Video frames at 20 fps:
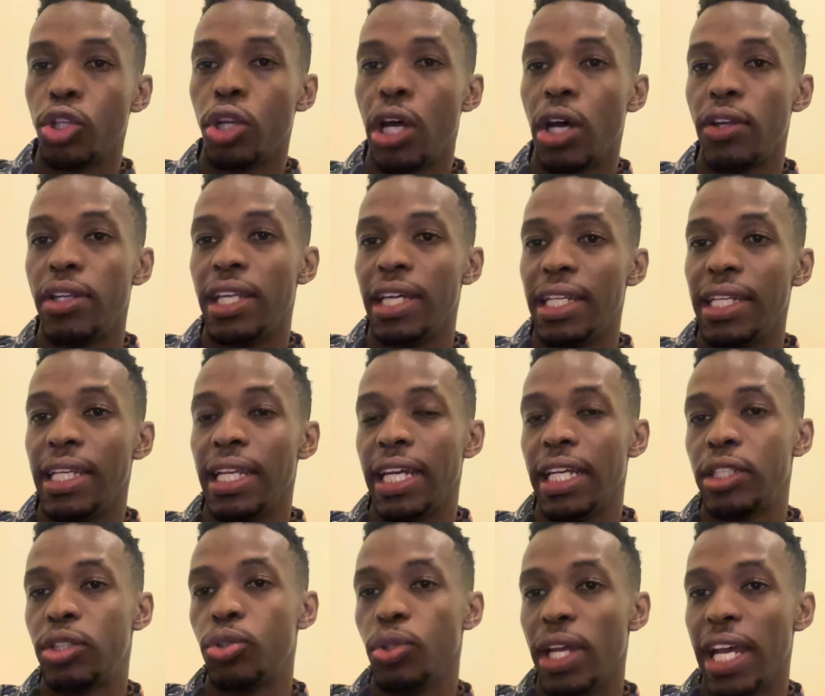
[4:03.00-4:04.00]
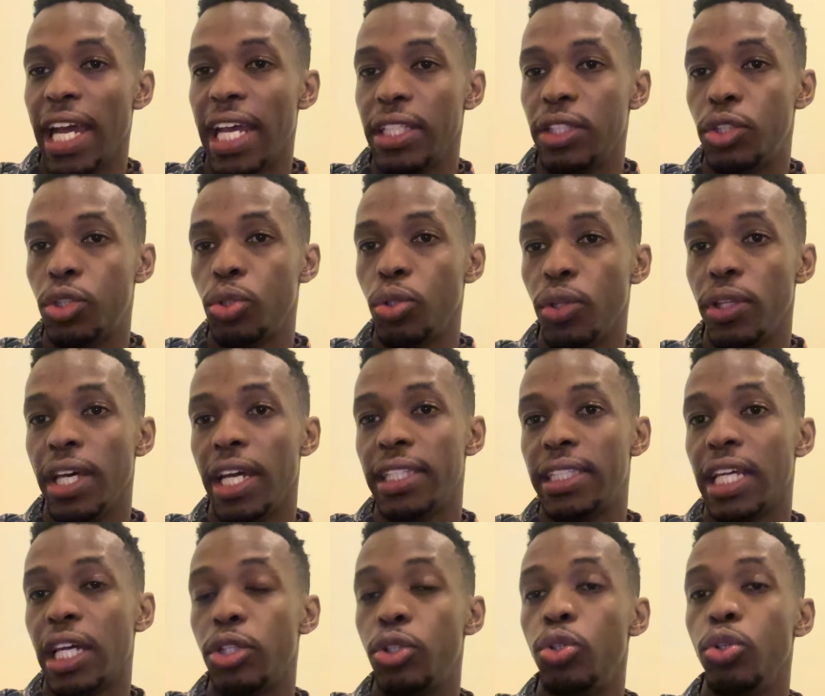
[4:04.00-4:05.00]
I'd like to add to that,
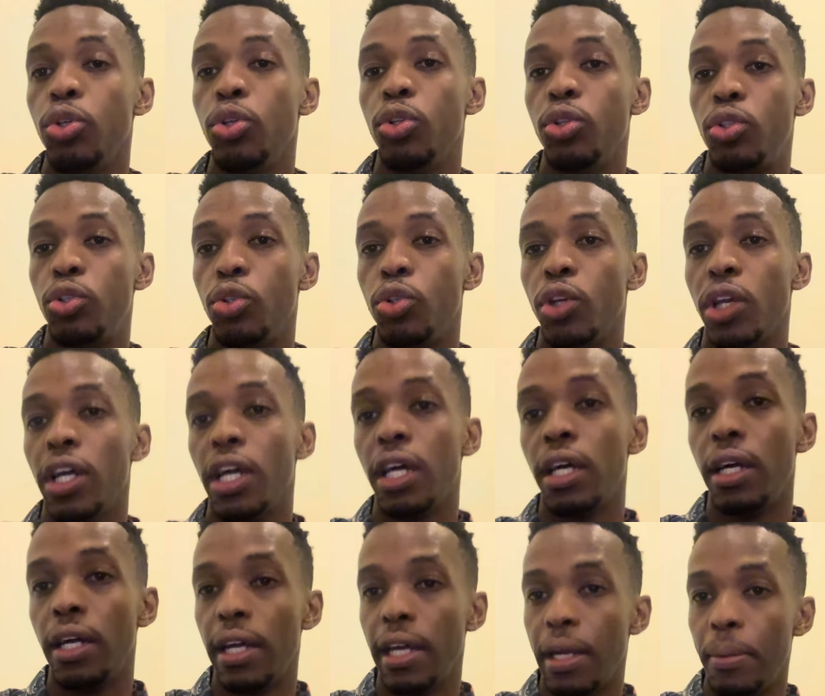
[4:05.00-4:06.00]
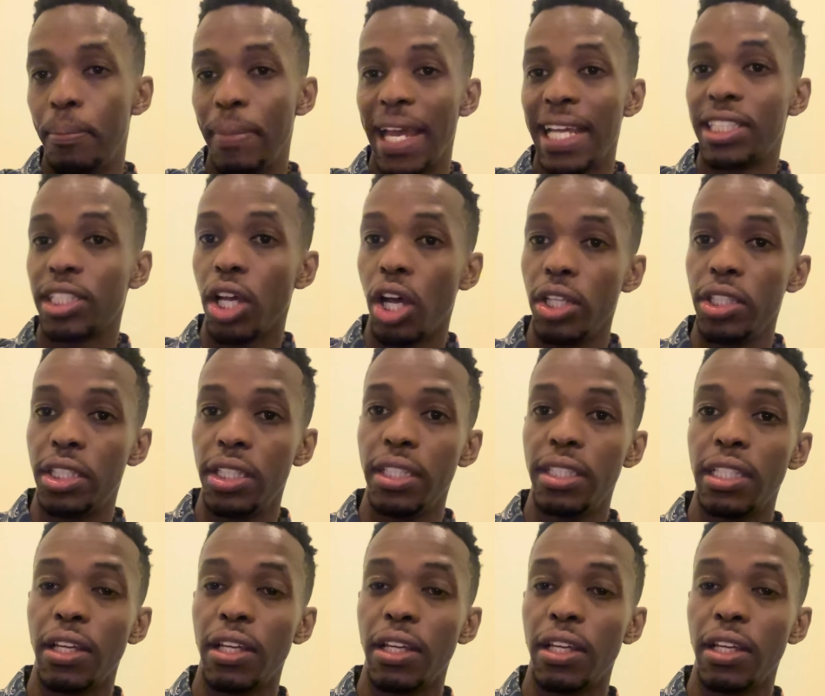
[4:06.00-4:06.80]
I do massages.